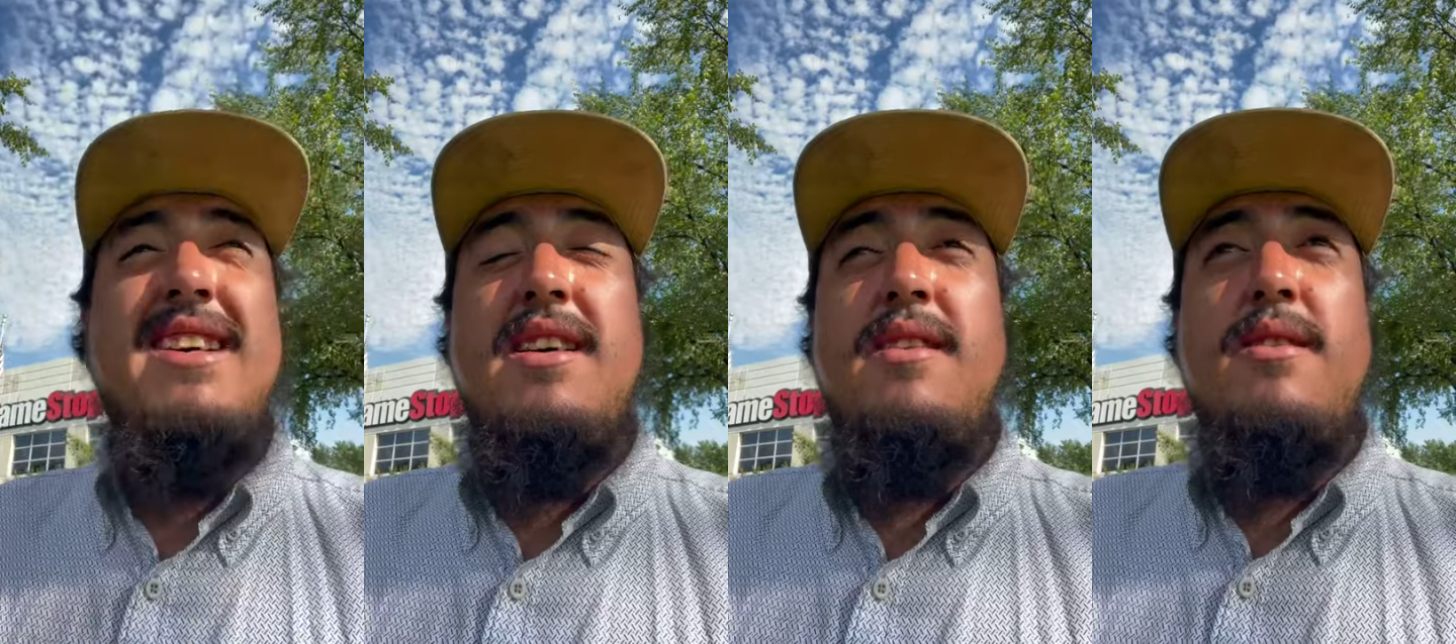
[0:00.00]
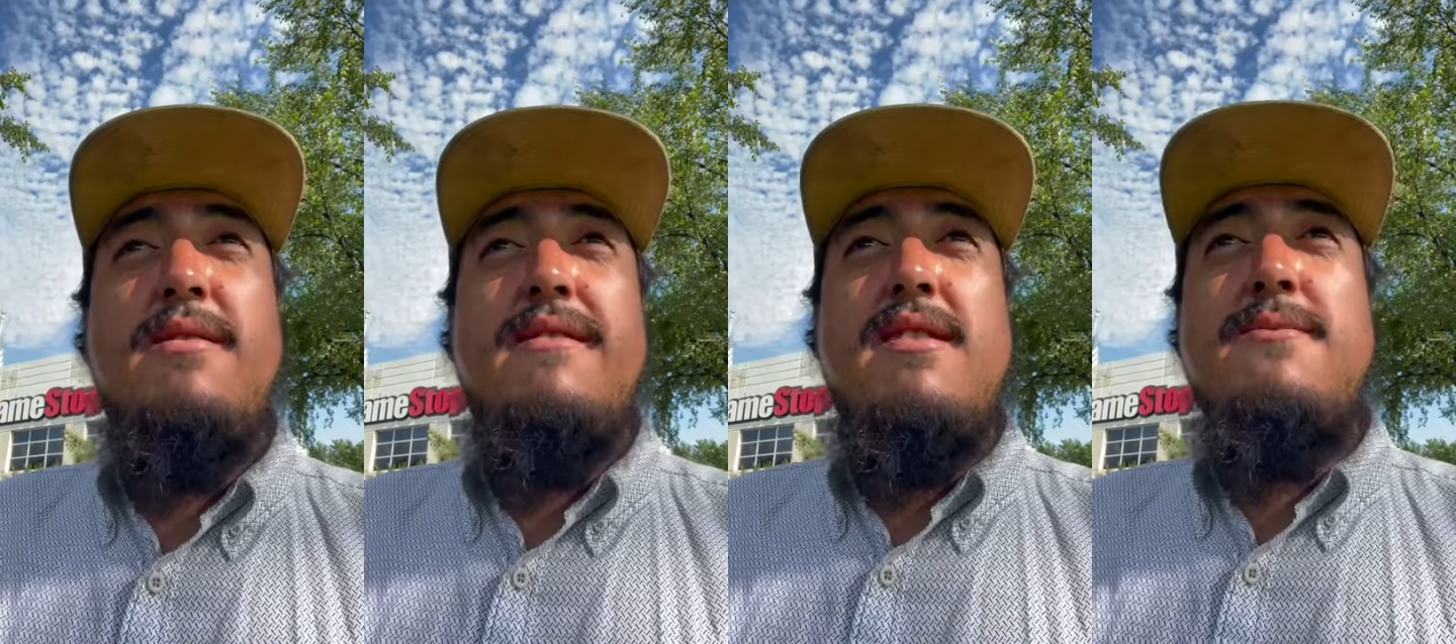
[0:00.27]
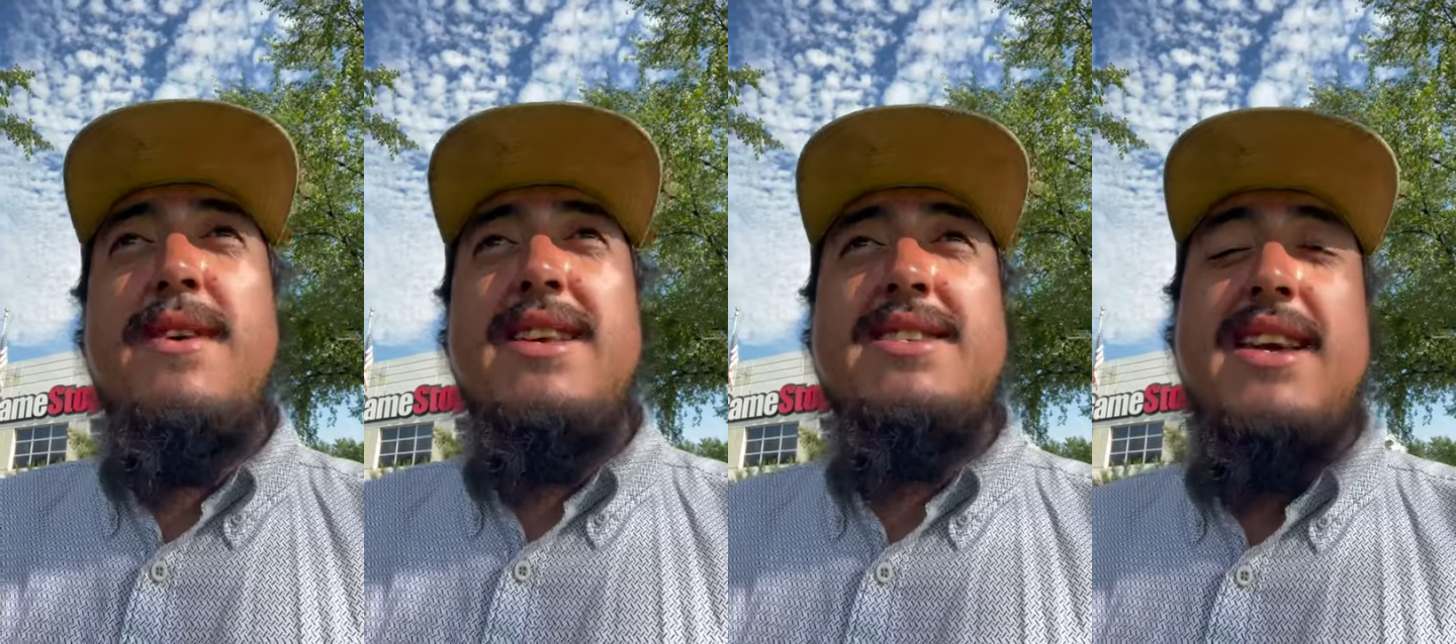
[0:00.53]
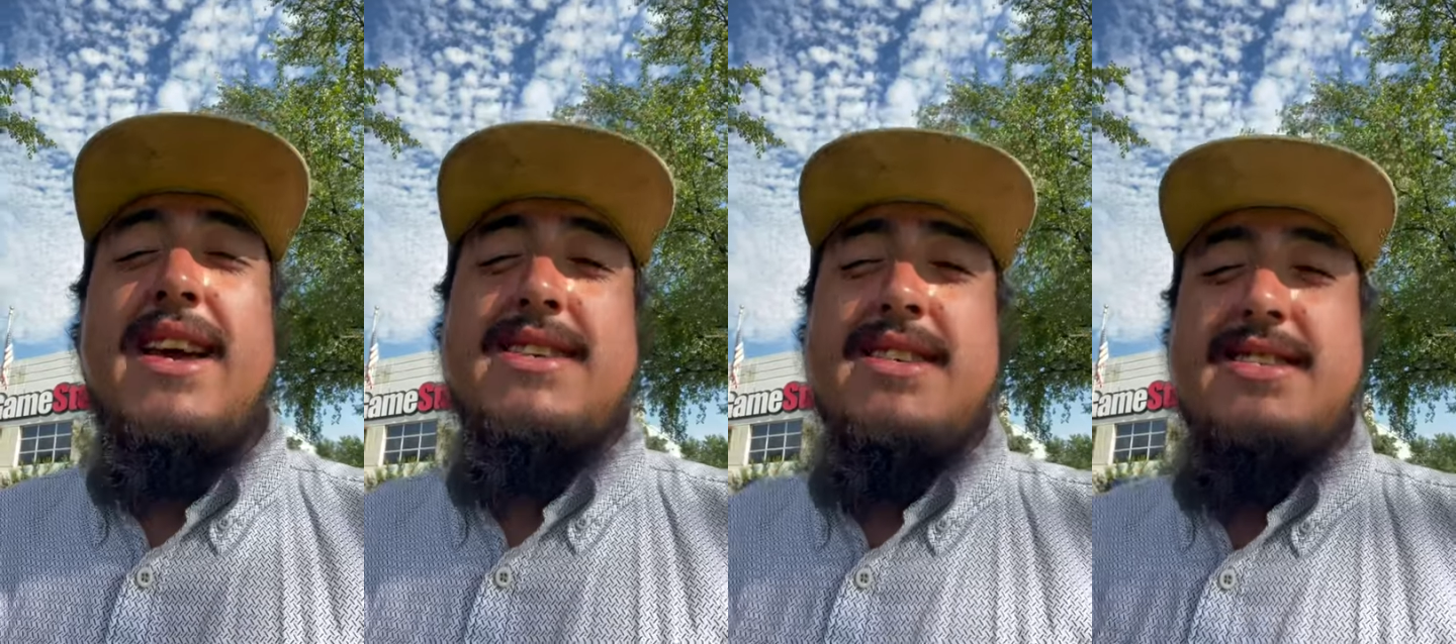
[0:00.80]
Over in West
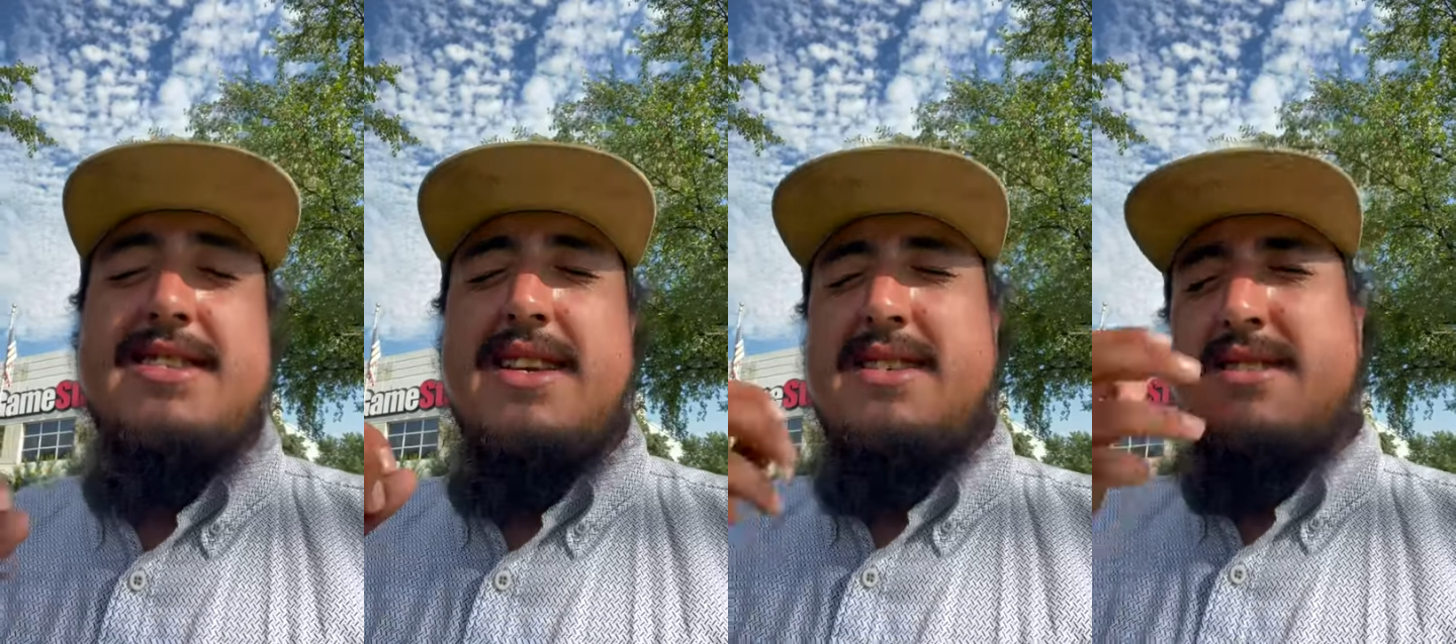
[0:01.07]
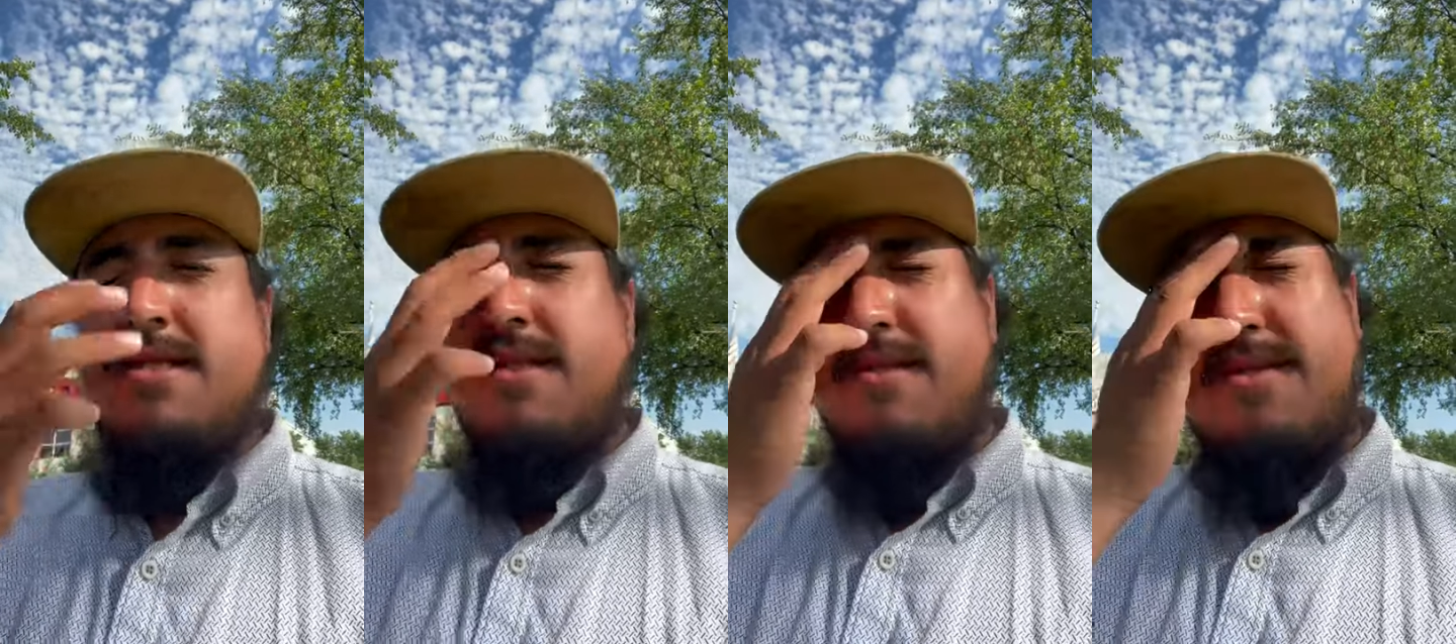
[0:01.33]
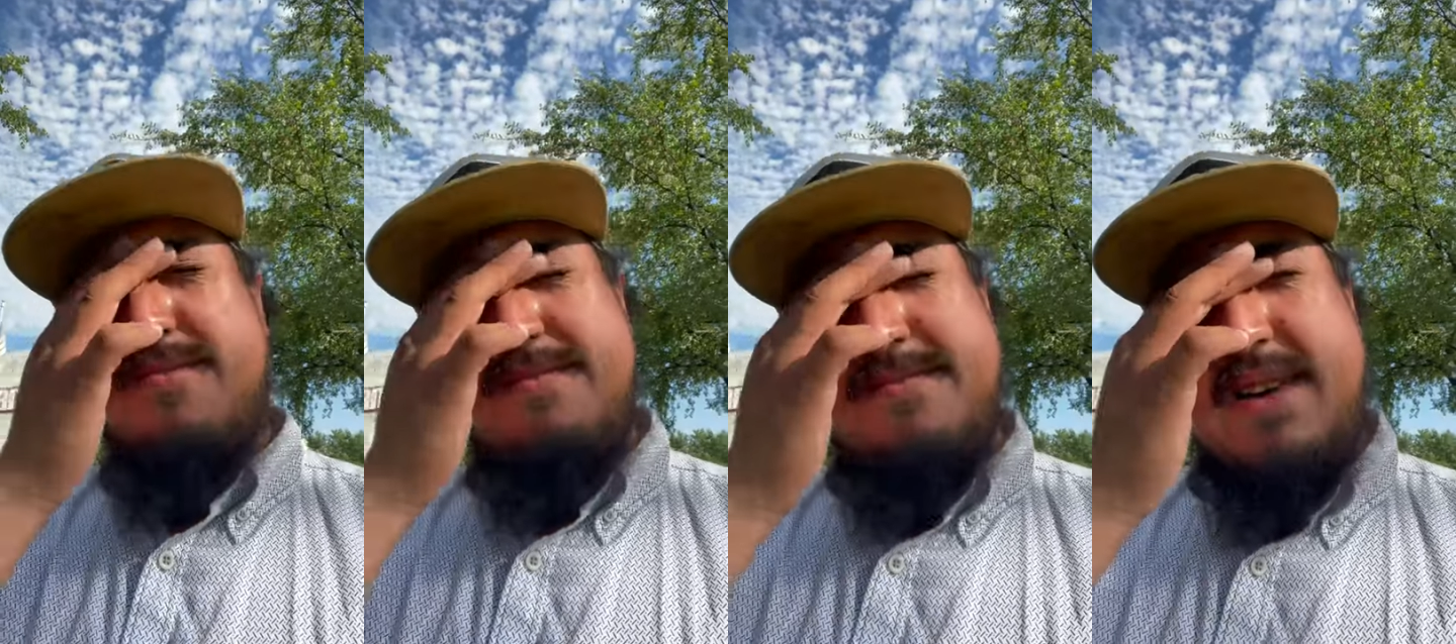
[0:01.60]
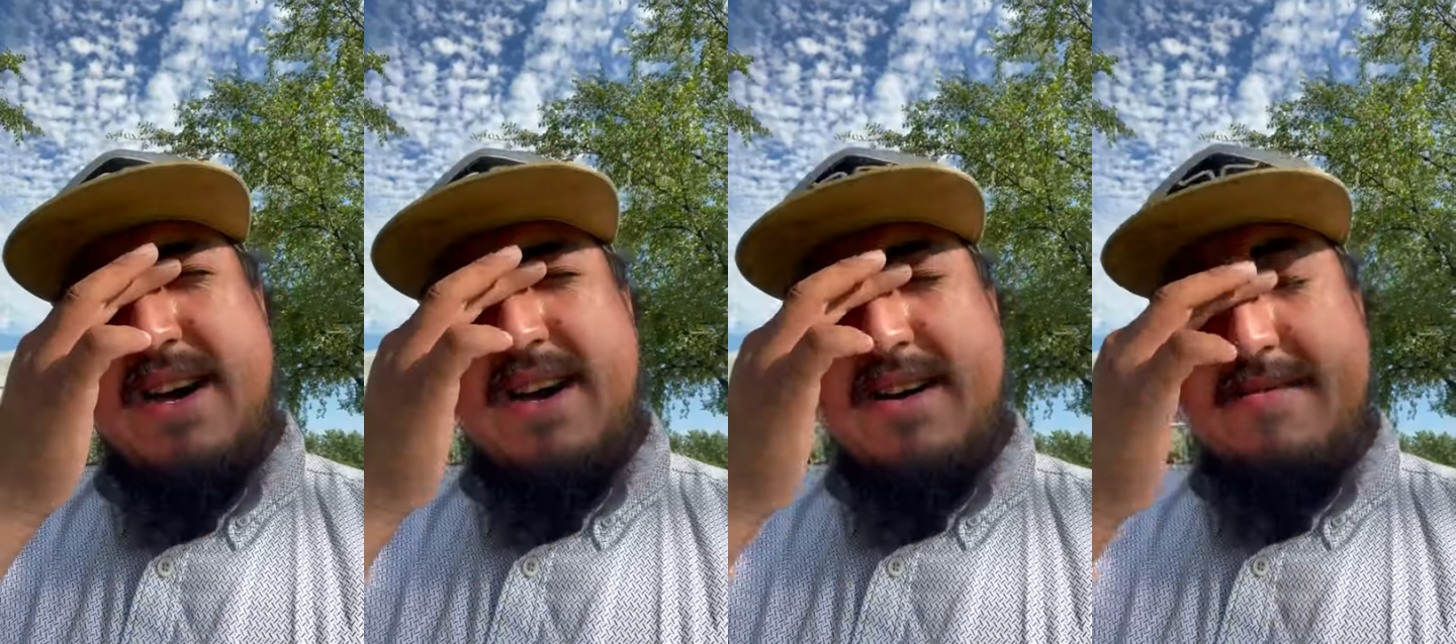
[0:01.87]
Texas, it's so
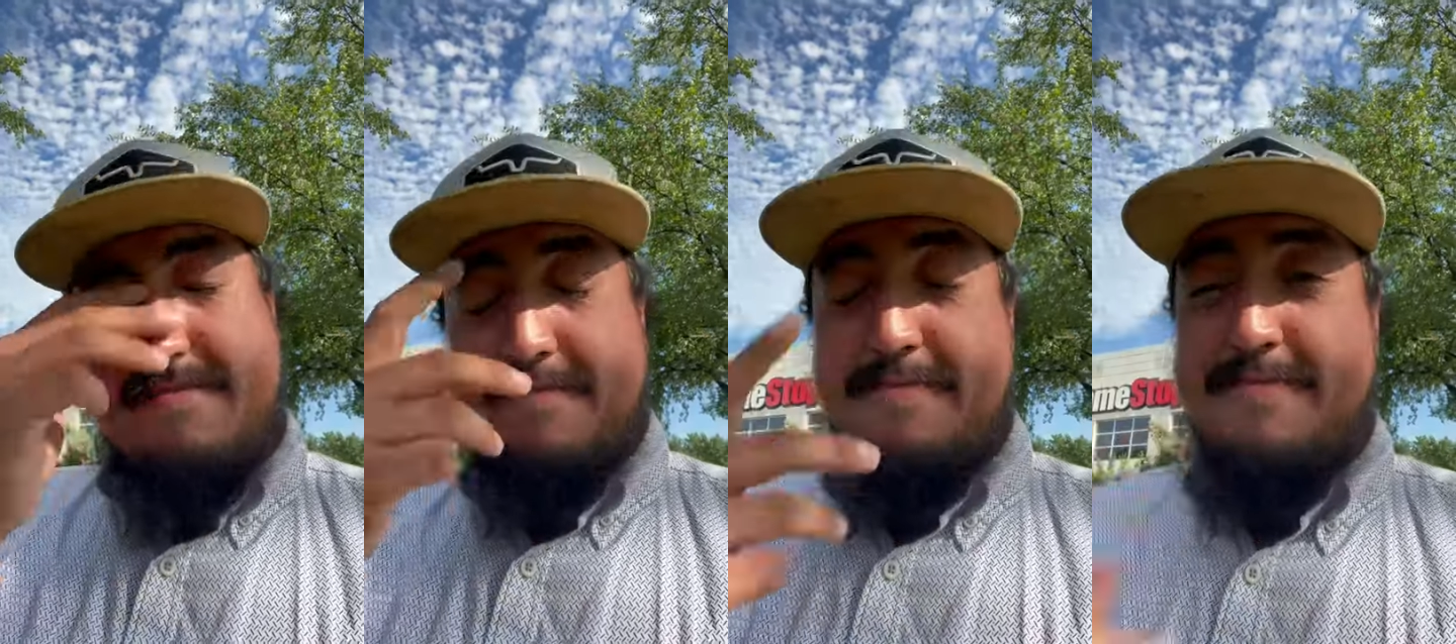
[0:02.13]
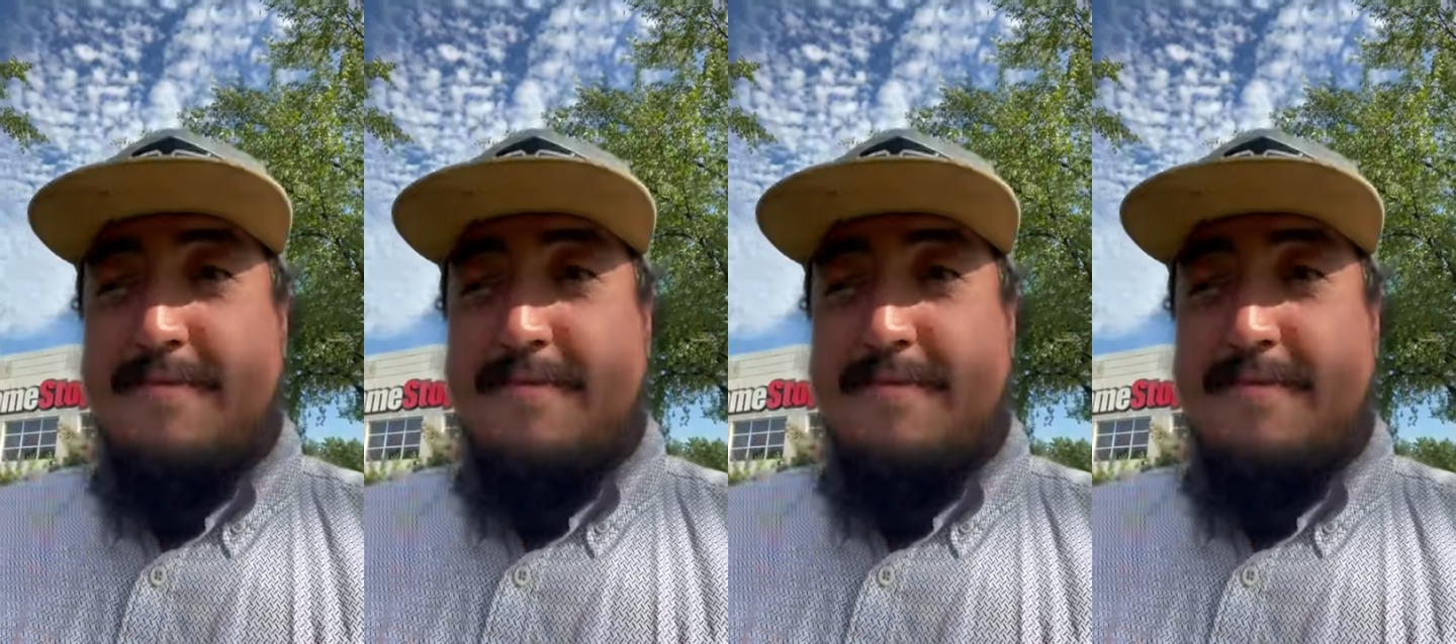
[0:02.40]
um,